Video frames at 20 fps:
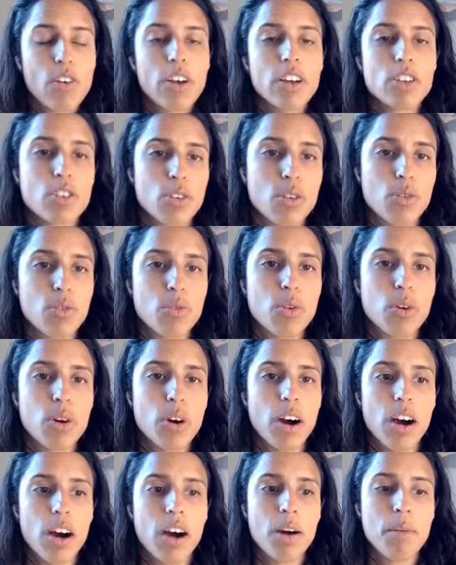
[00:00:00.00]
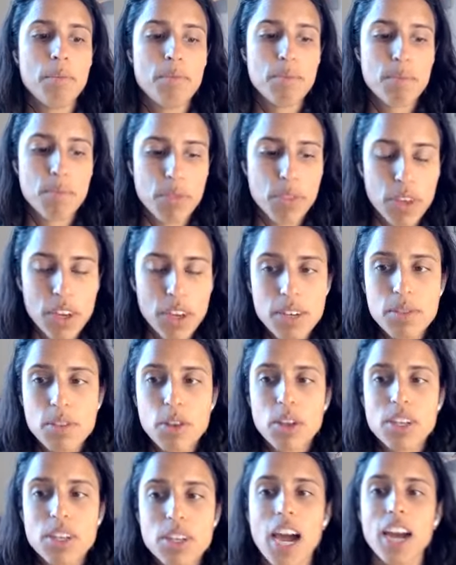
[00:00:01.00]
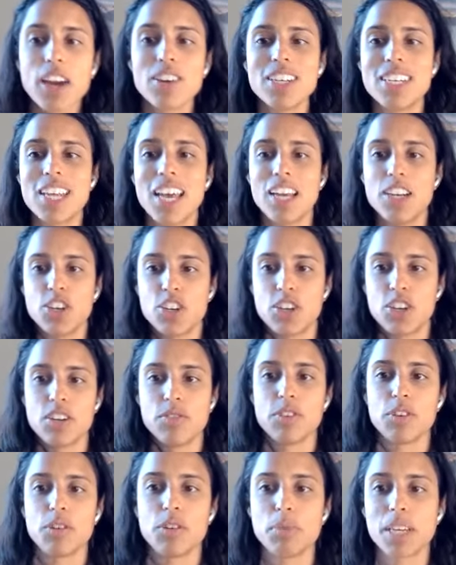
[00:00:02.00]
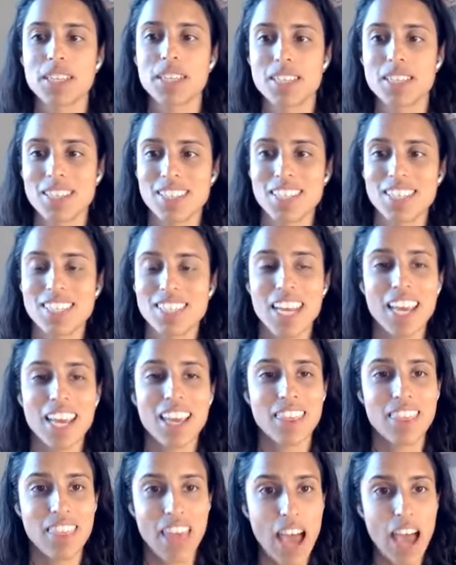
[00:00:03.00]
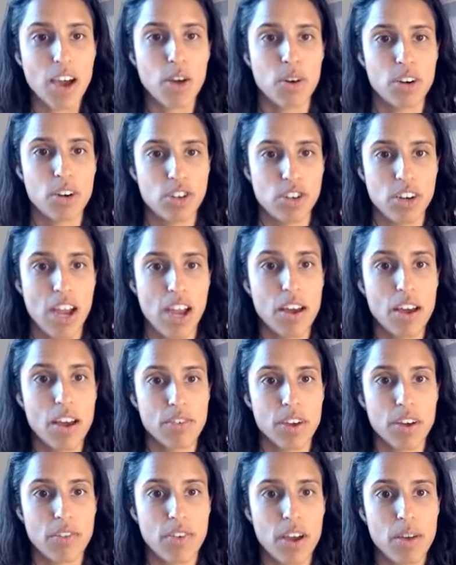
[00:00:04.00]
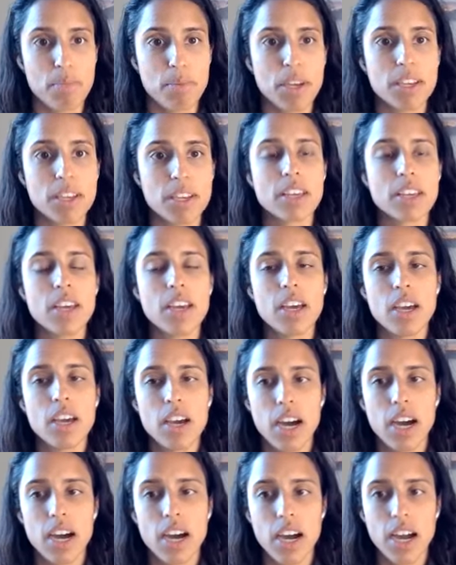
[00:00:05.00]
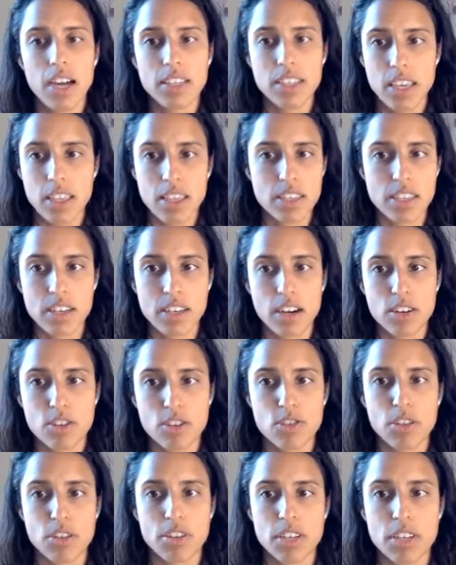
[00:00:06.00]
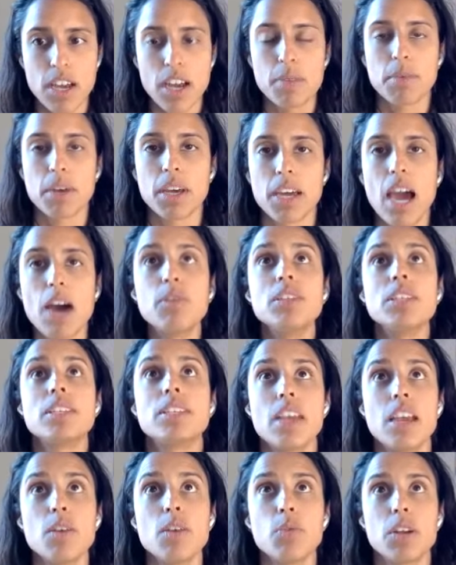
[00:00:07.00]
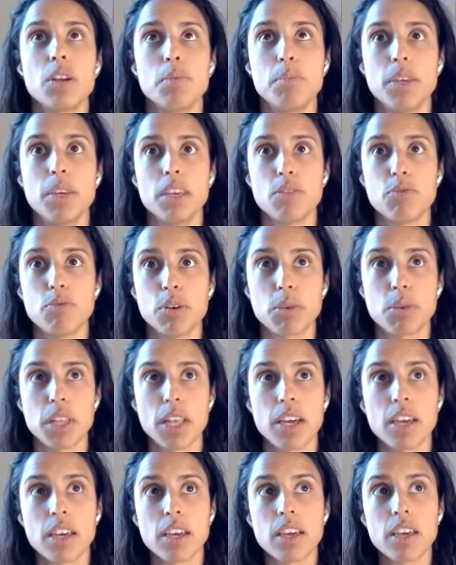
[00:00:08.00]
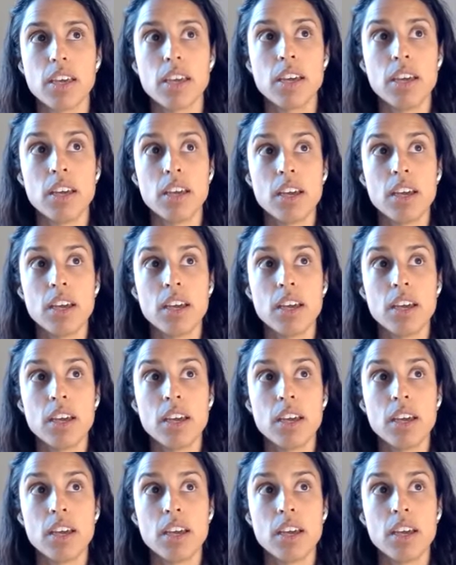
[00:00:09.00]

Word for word: Right? Yeah. So um, the, the entire intention of Little Mixins is to take that question out of it, right? Because I say this to doctors all the time, like how insane would it be if we were like,